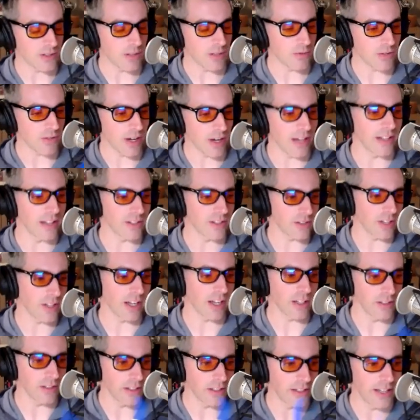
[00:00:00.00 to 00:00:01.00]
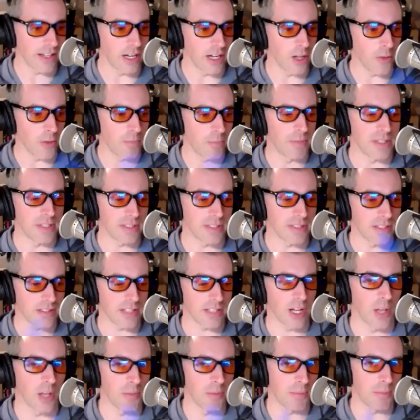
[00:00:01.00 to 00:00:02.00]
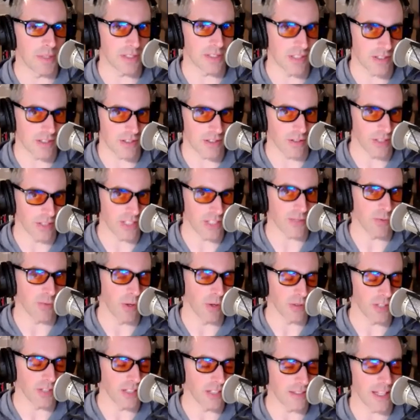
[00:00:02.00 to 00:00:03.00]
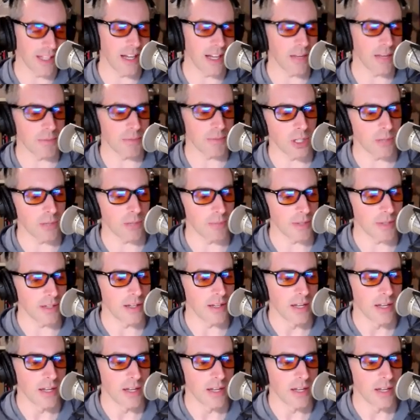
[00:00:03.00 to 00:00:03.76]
So I'm trying to cycle in health business, health business to at least rotate that up a little bit.